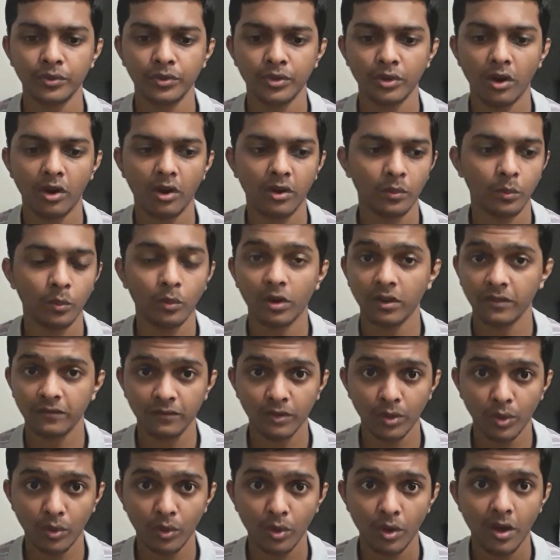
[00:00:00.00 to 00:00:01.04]
your
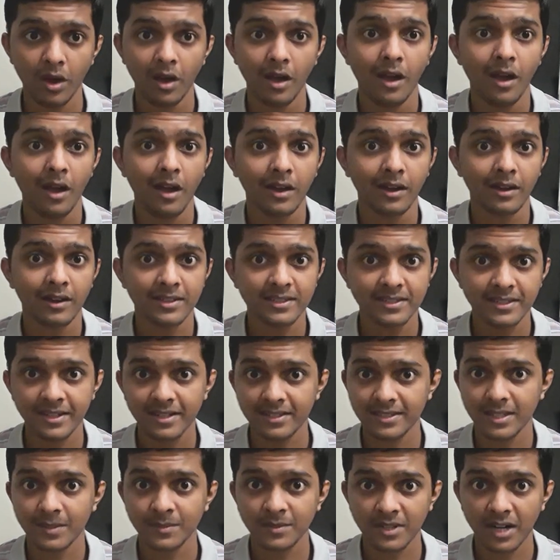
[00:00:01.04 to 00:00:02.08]
workflow. Consider
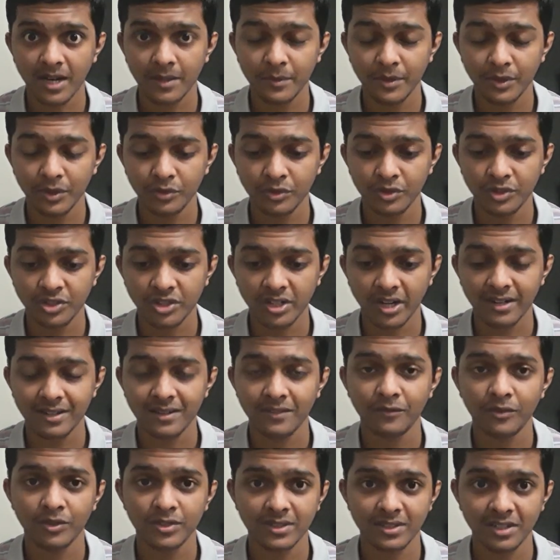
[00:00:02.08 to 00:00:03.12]
subscribing to this channel
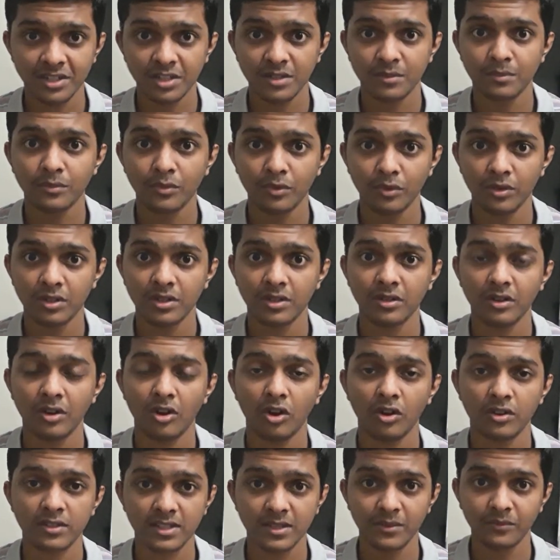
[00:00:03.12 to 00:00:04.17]
for such more
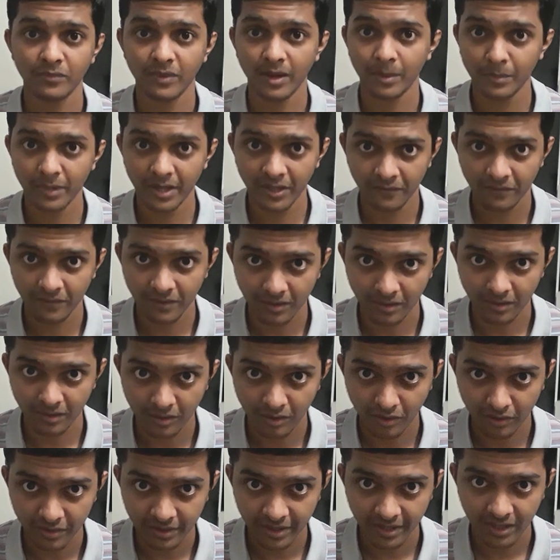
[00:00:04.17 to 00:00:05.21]
awesome web dev
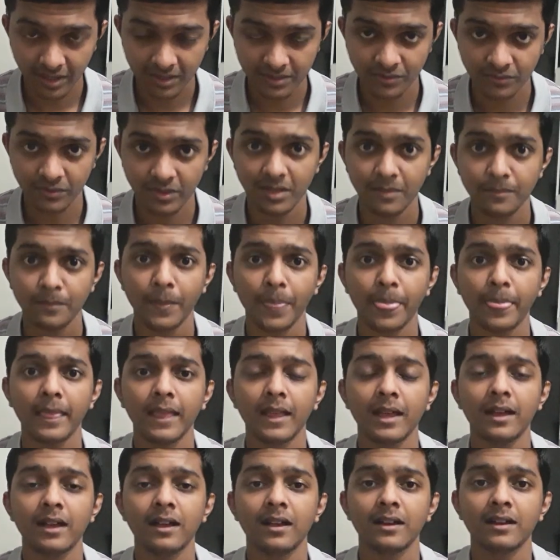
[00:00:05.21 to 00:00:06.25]
content as well.
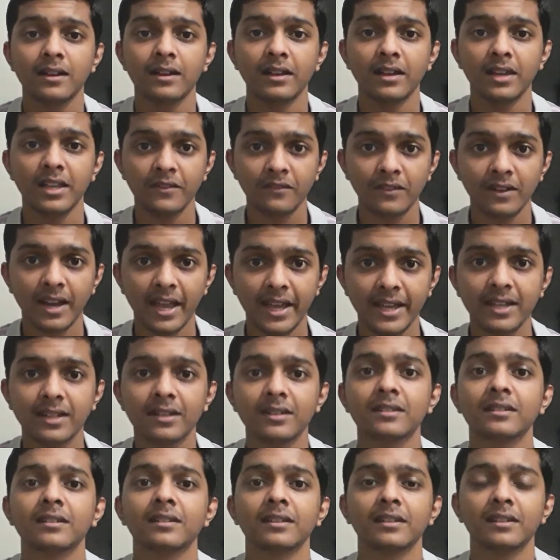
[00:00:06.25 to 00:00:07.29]
Leave a like,
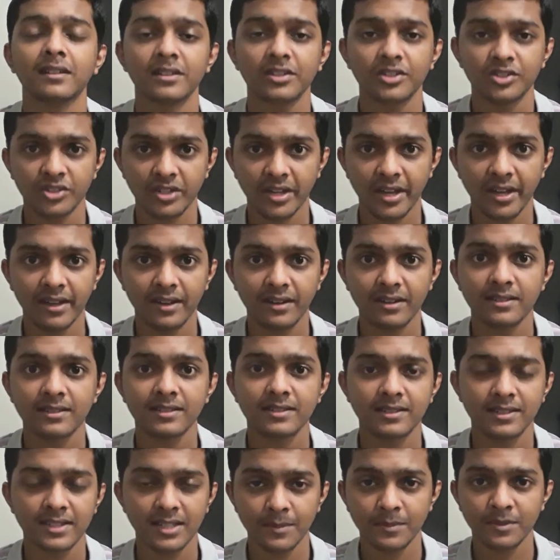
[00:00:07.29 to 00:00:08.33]
share,
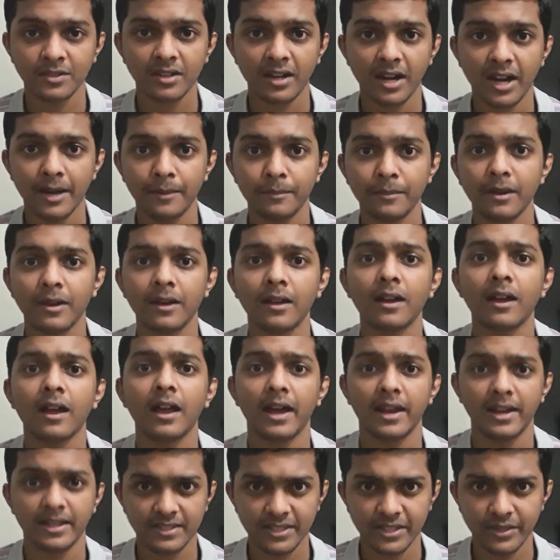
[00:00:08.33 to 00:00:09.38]
subscribe, and
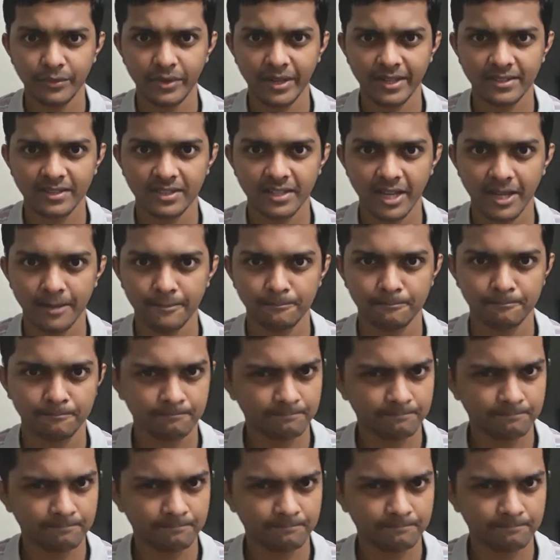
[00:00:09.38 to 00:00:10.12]
I'll see you next time.